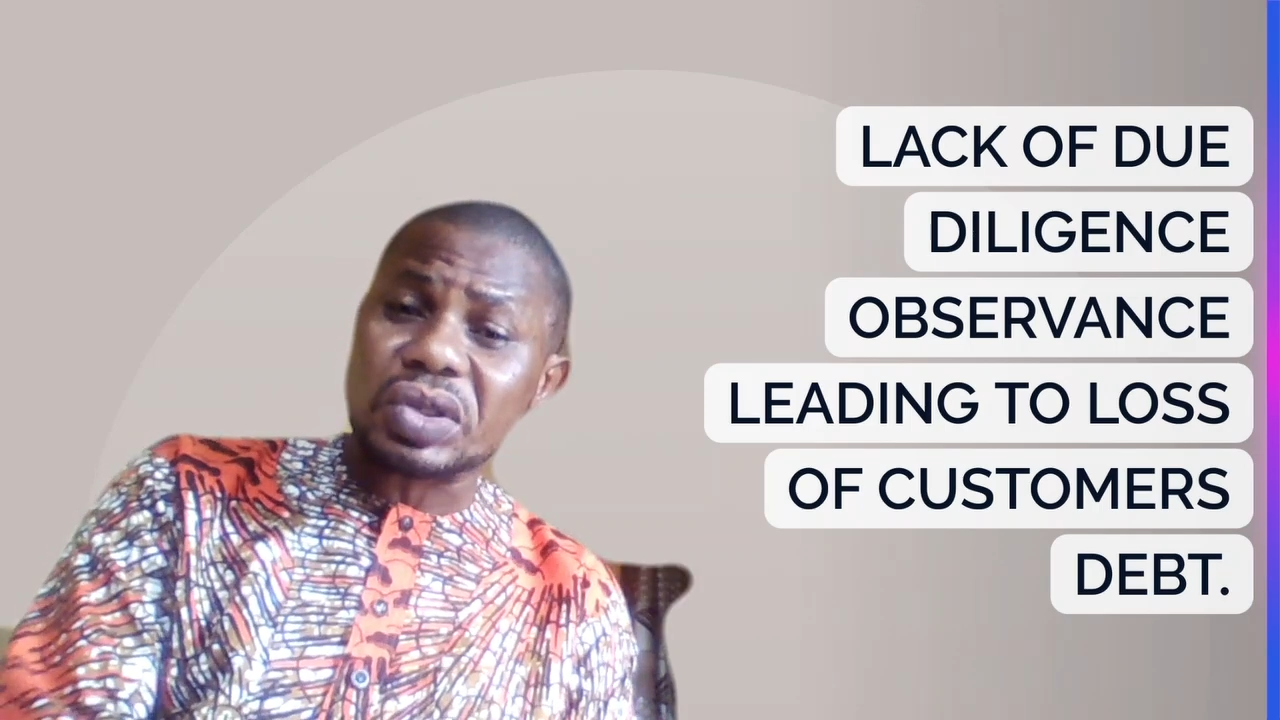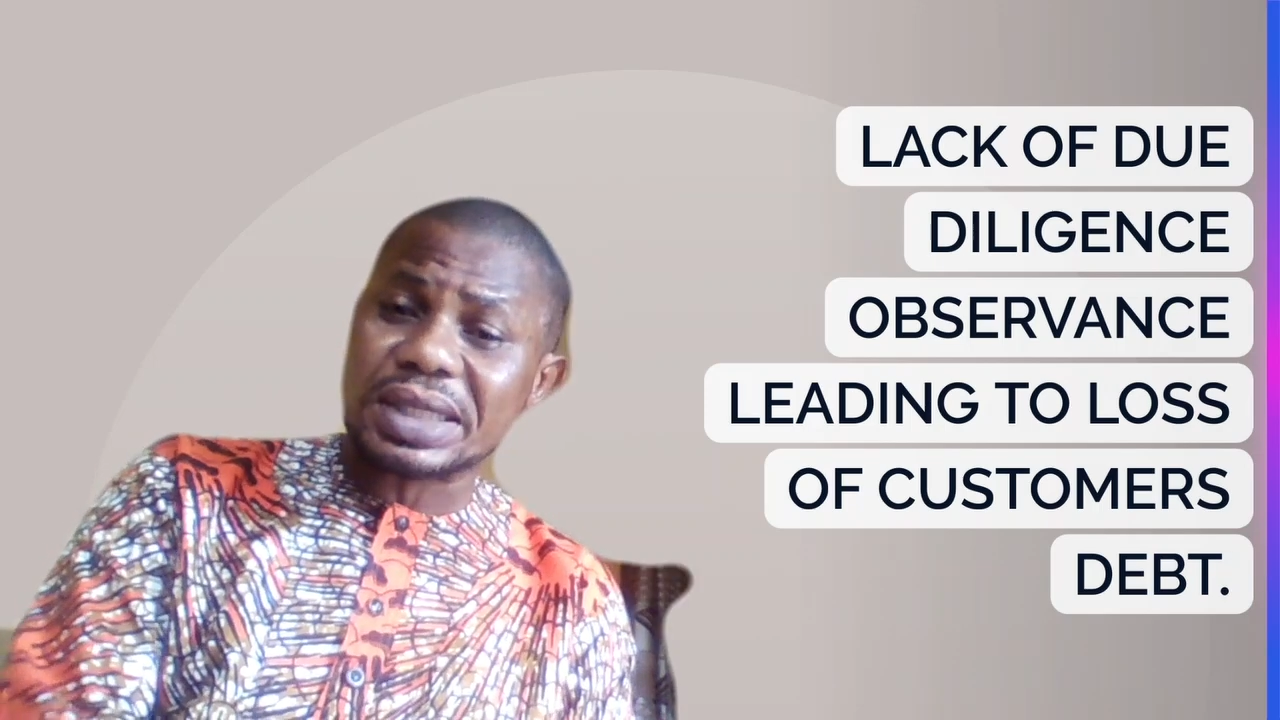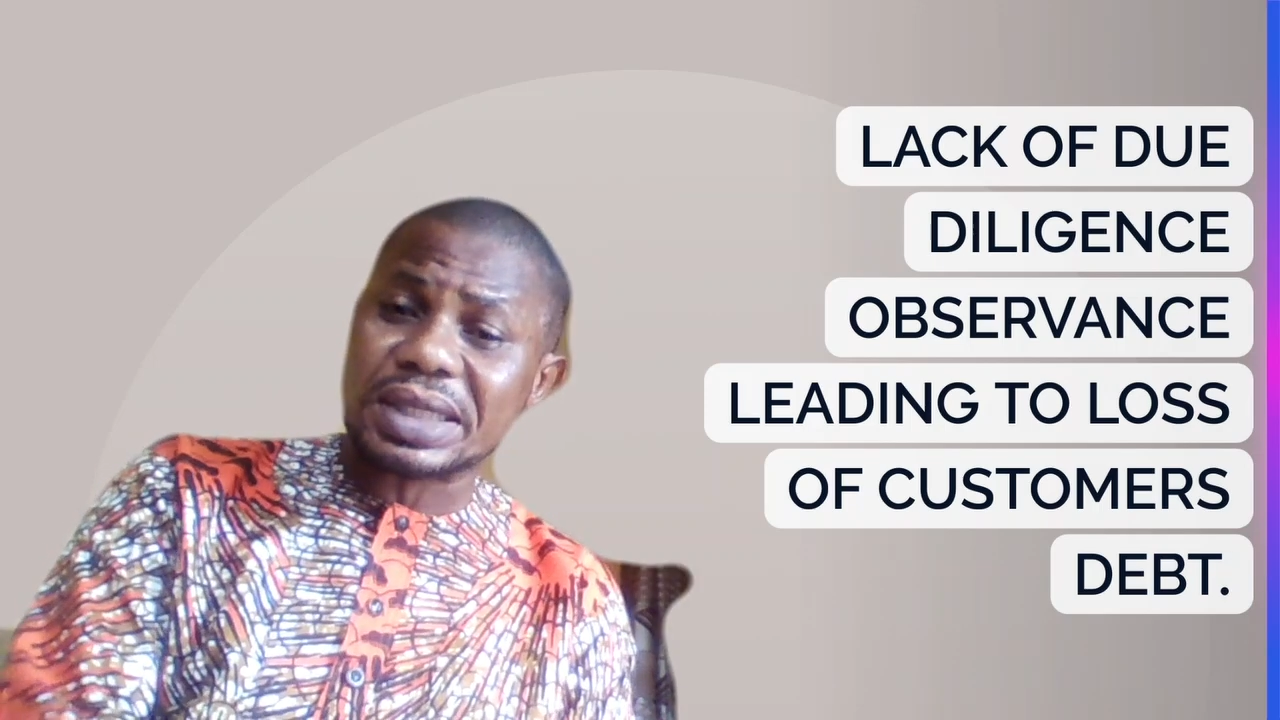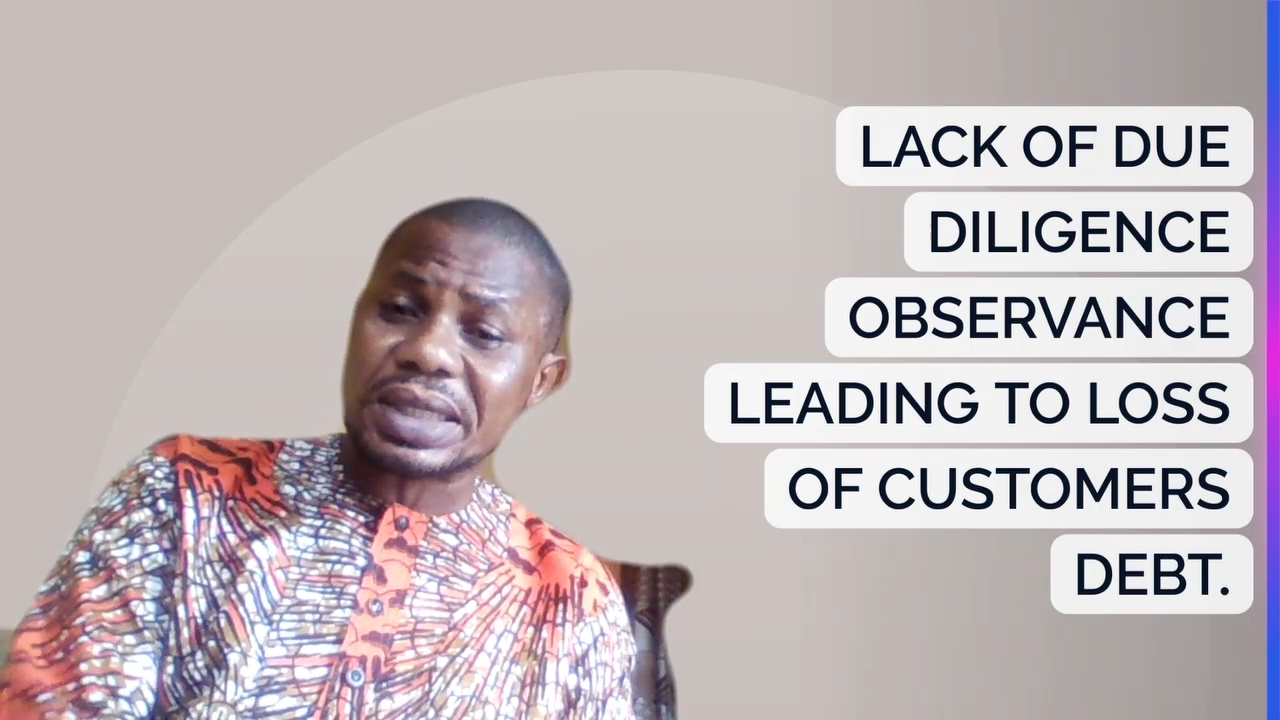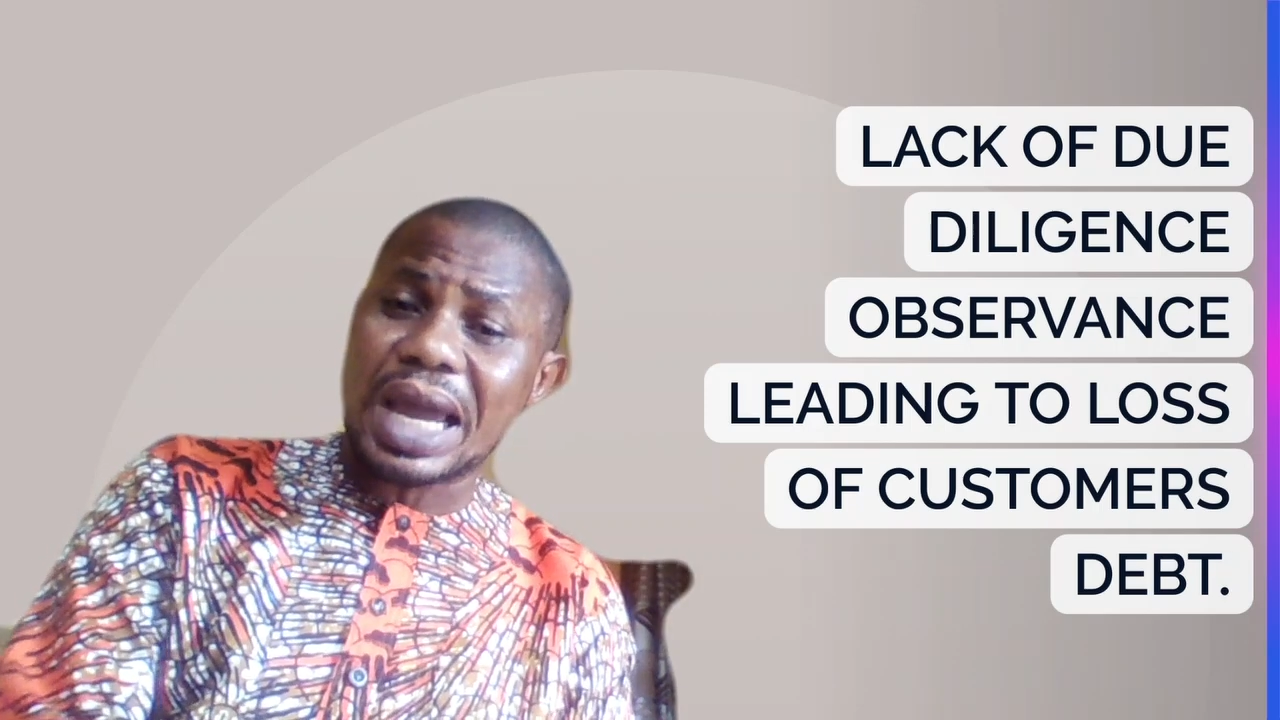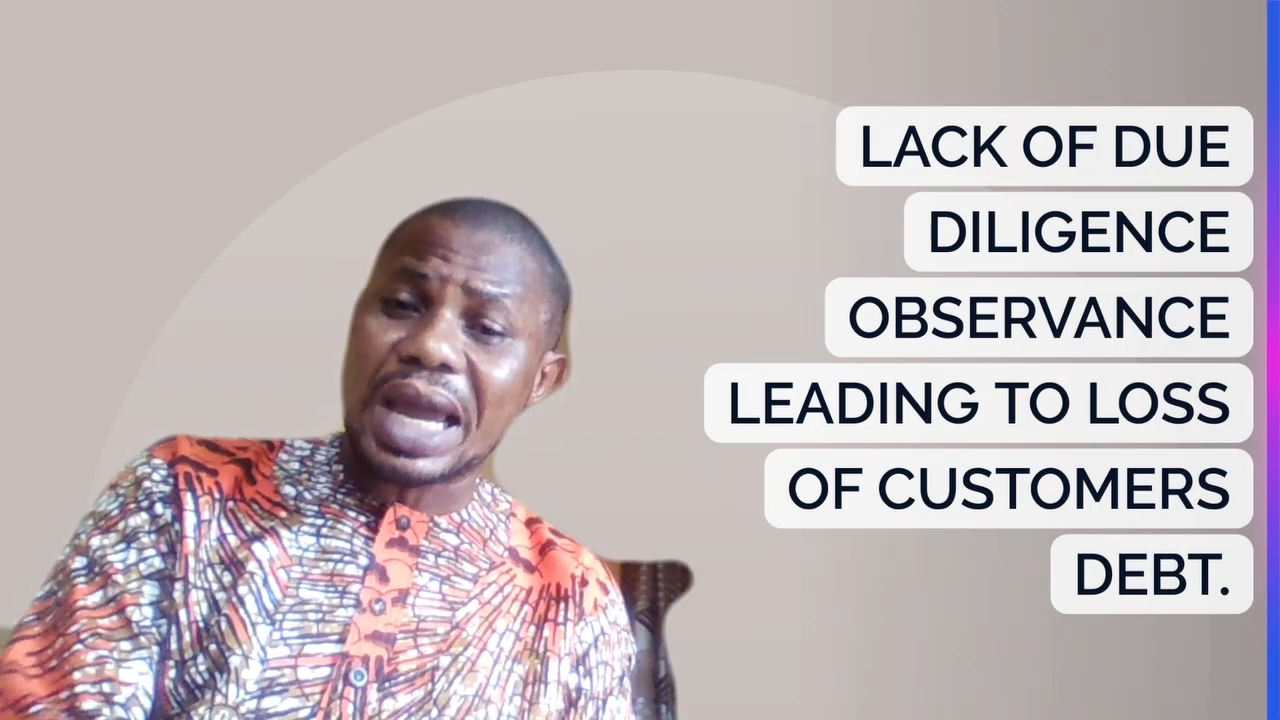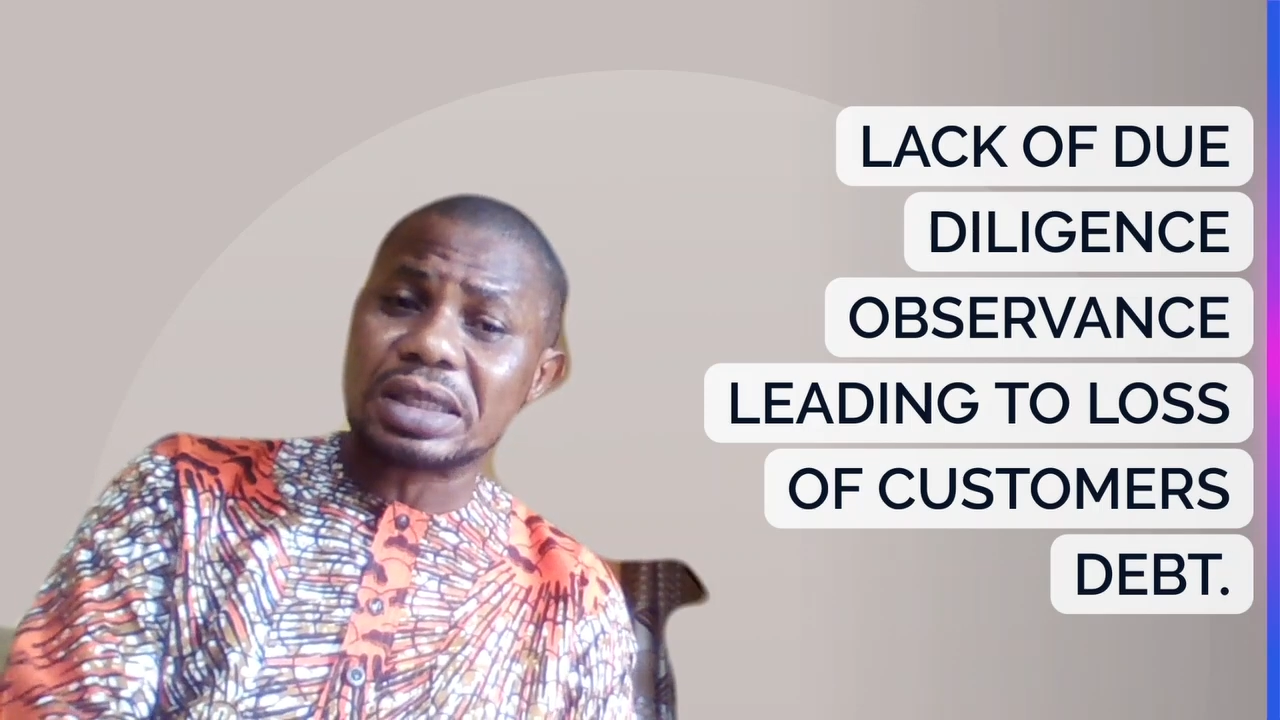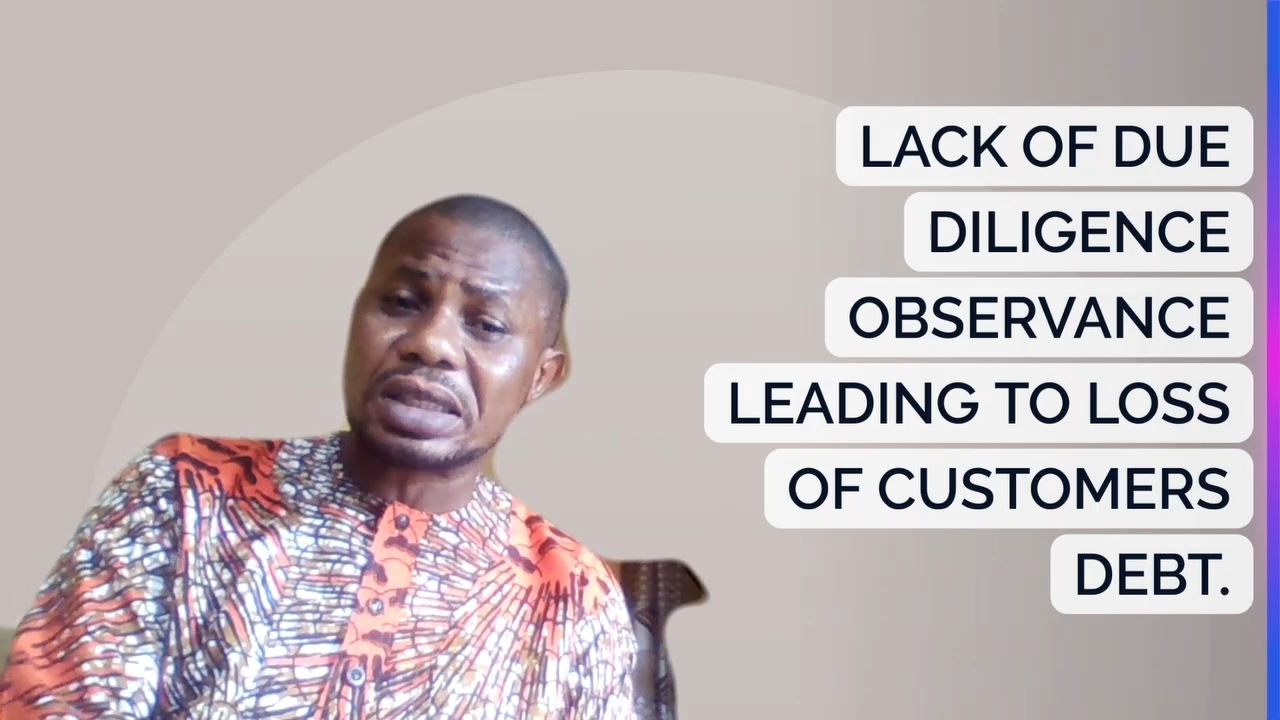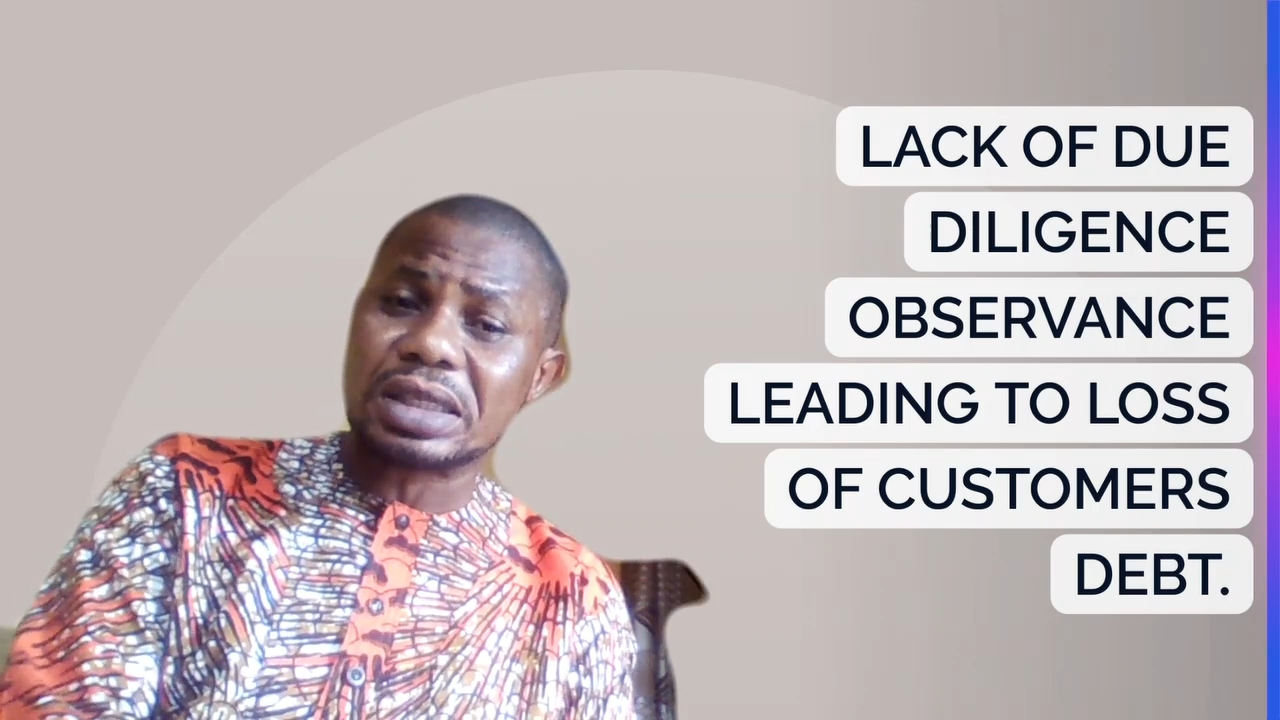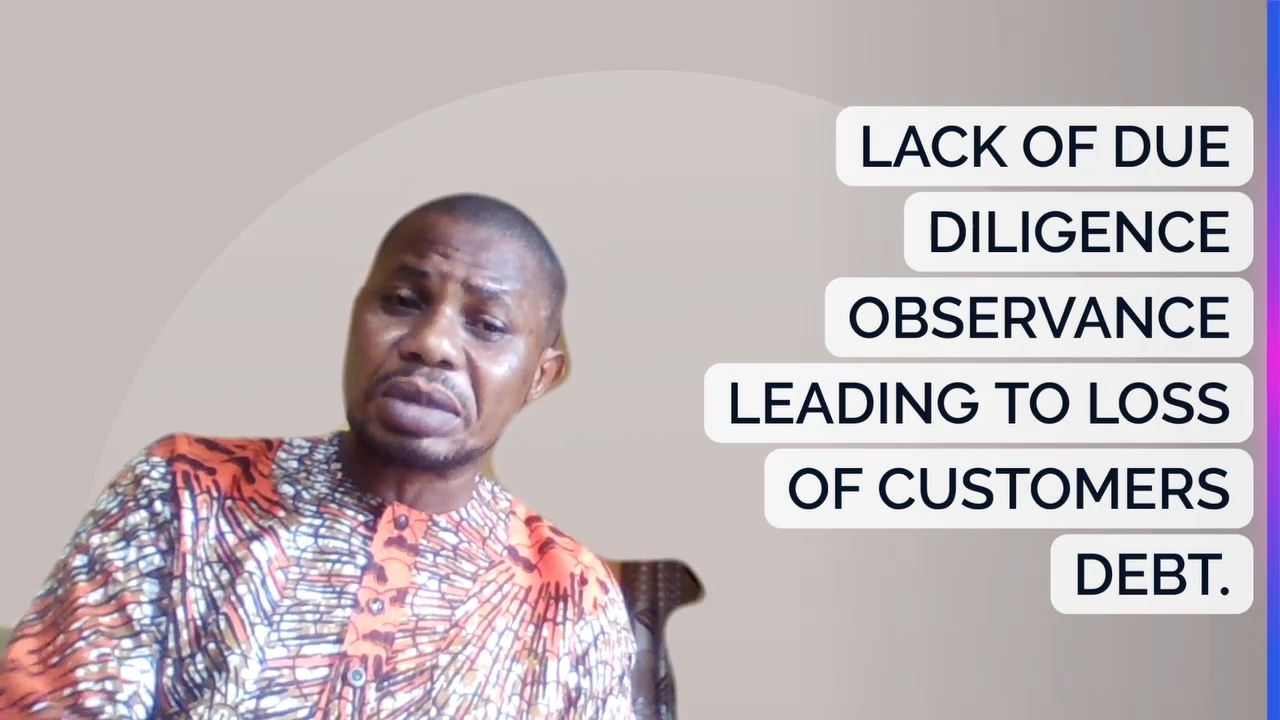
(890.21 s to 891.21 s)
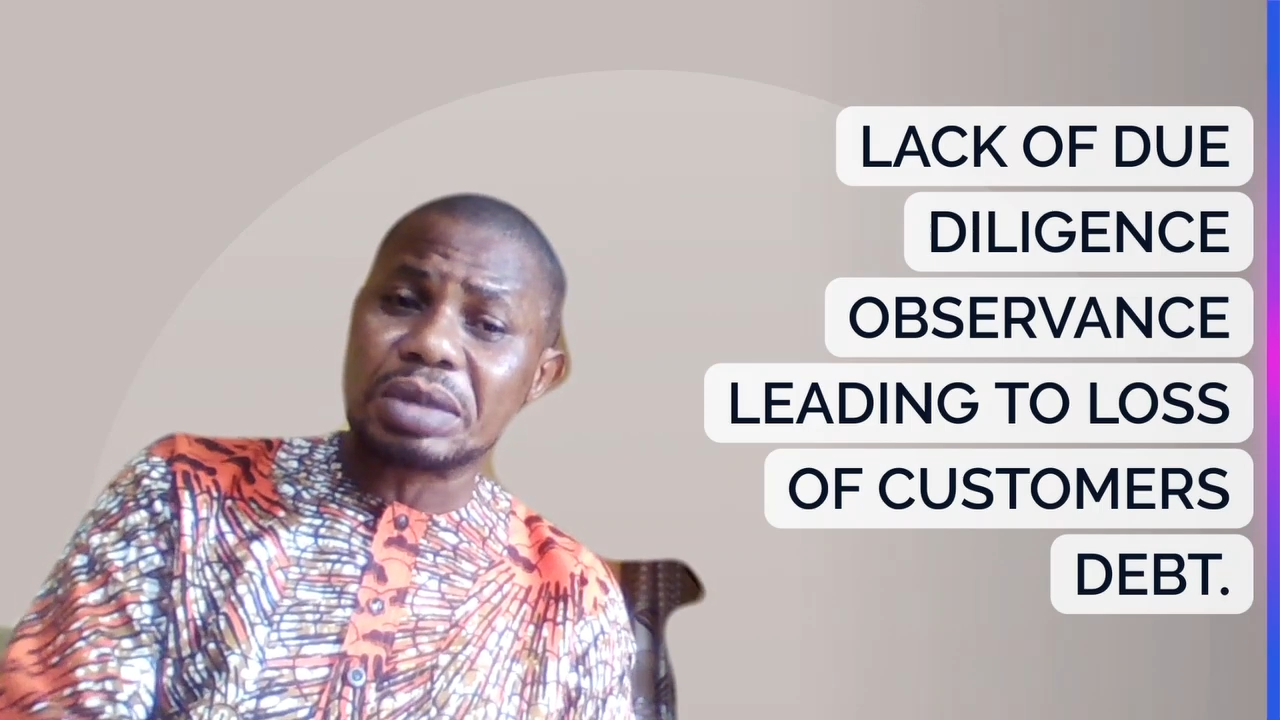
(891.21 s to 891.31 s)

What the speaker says: he